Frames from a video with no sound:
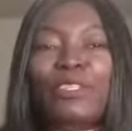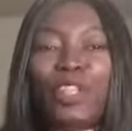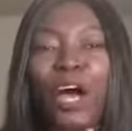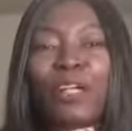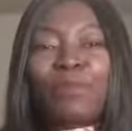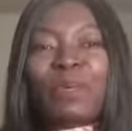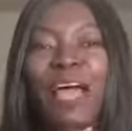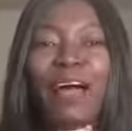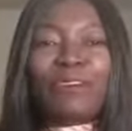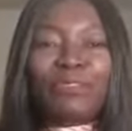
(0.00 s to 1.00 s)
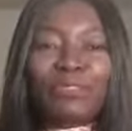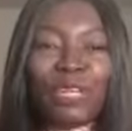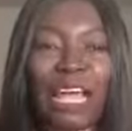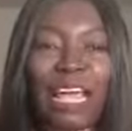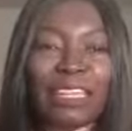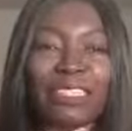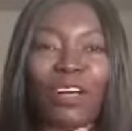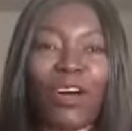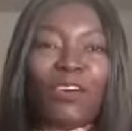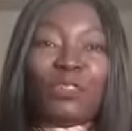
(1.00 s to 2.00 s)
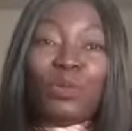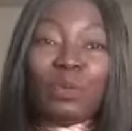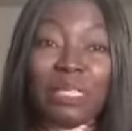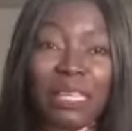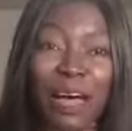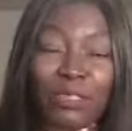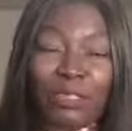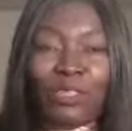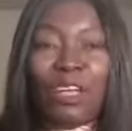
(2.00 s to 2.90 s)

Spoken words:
Don't be afraid to miss out.